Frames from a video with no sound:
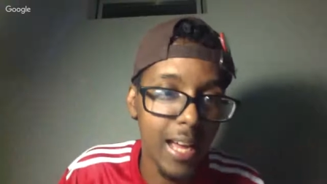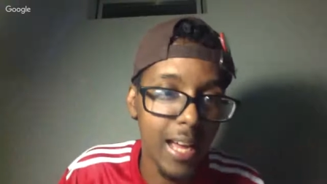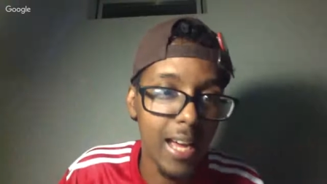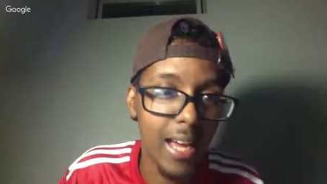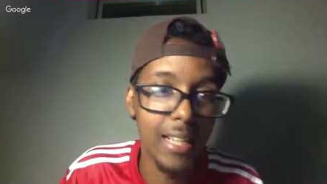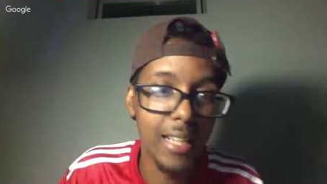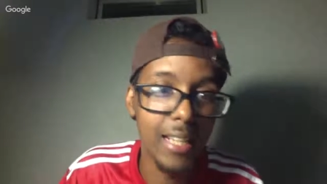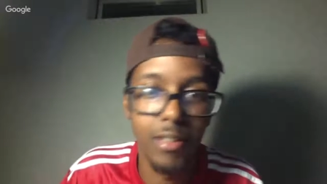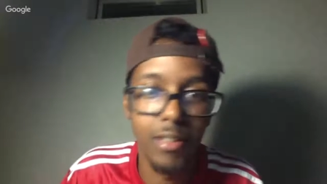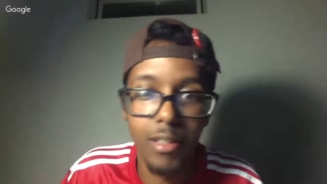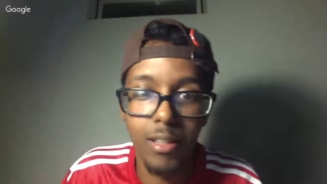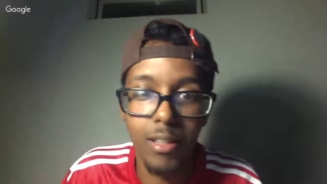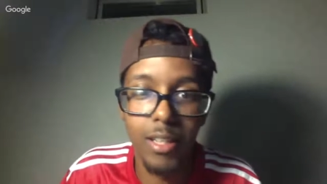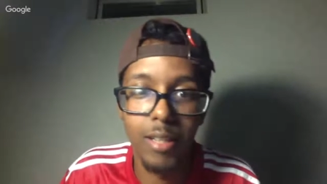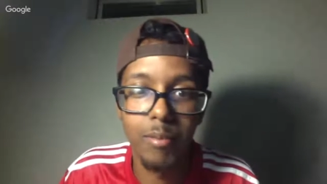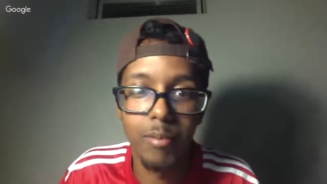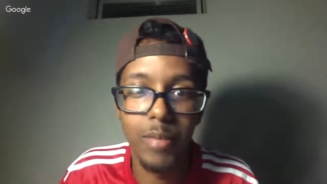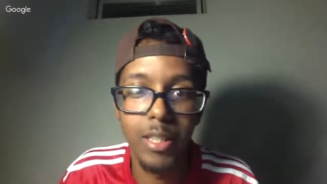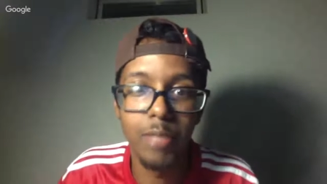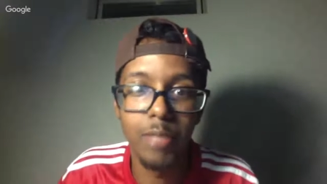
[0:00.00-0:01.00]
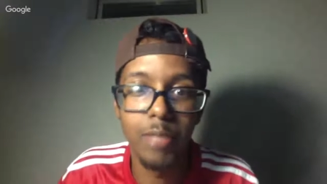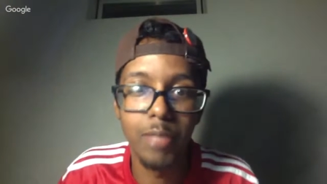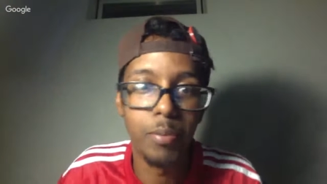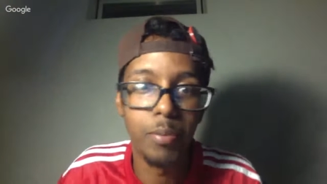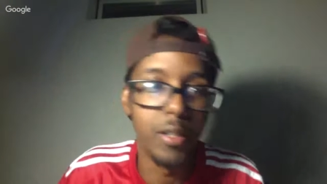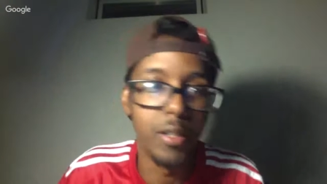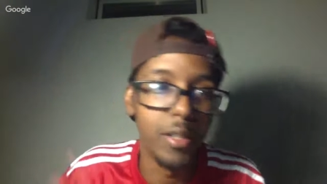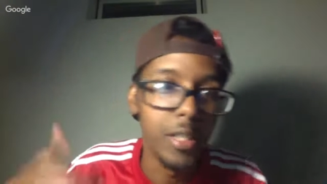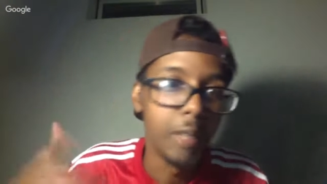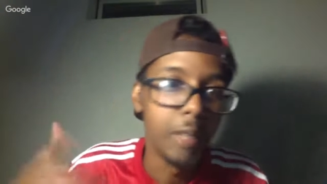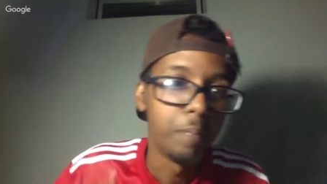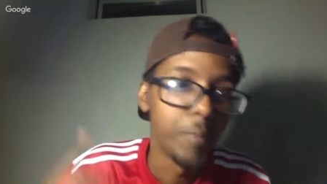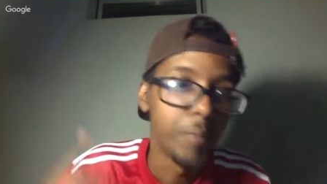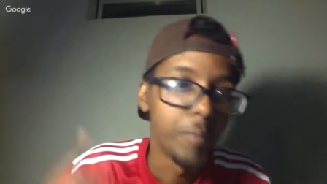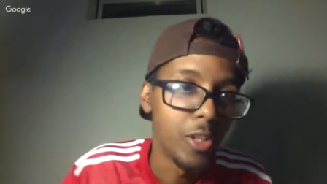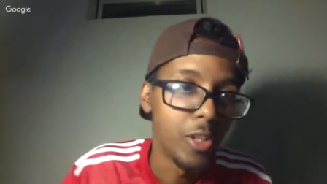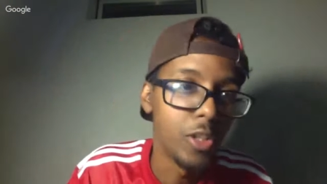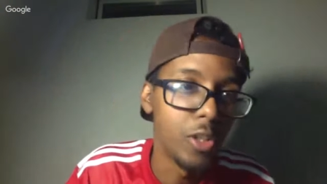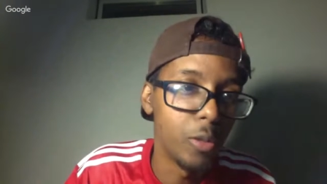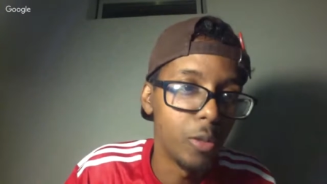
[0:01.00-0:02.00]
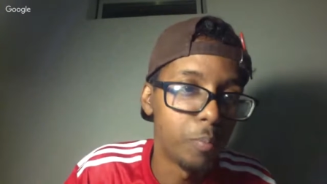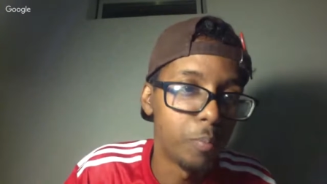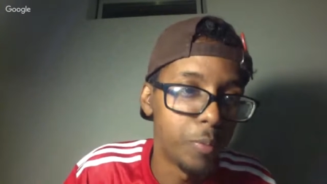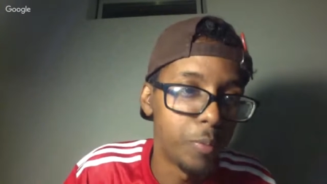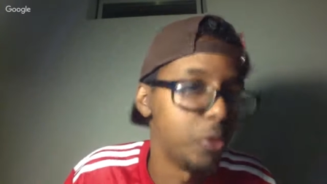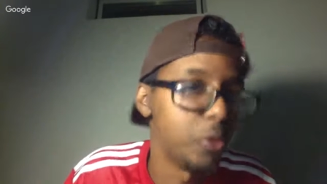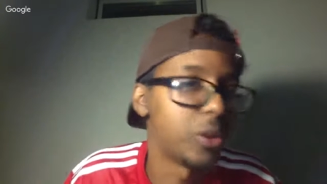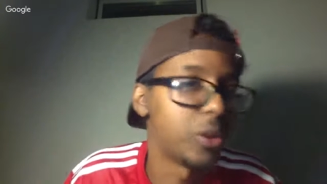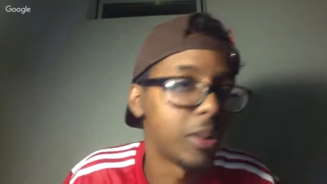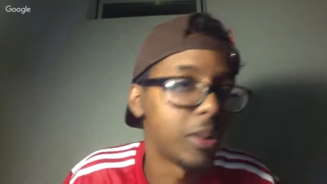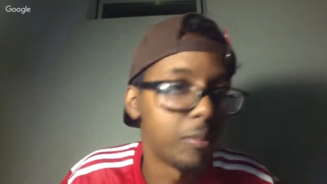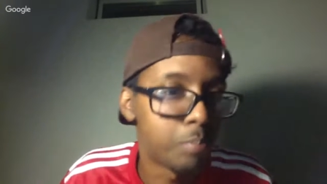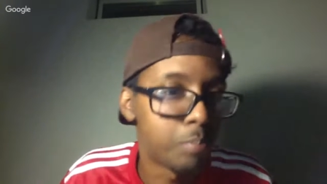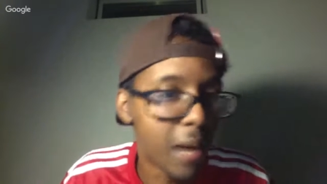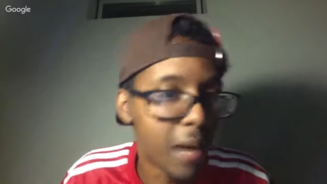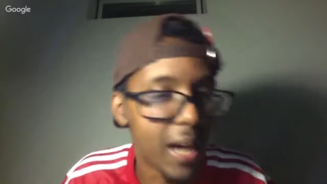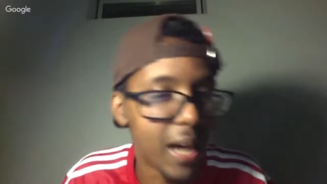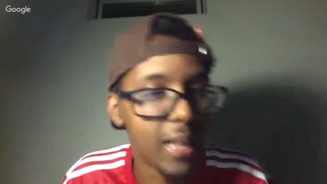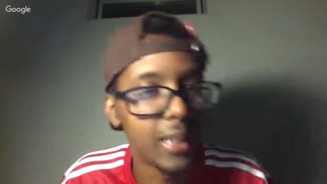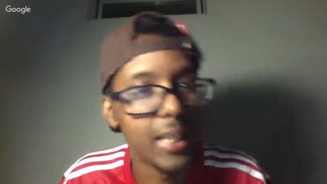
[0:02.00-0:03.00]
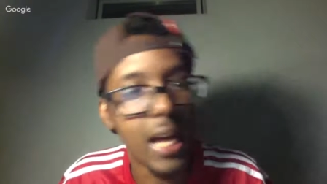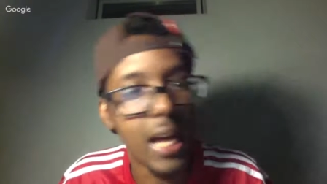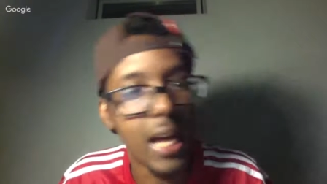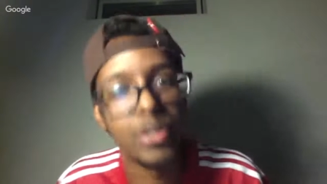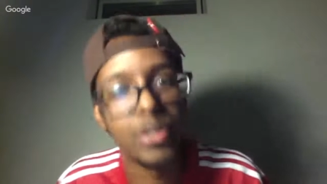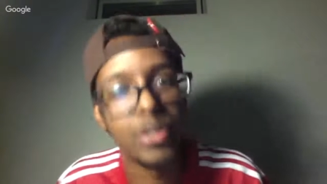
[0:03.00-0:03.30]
You know what I mean? Put a you know, do some biological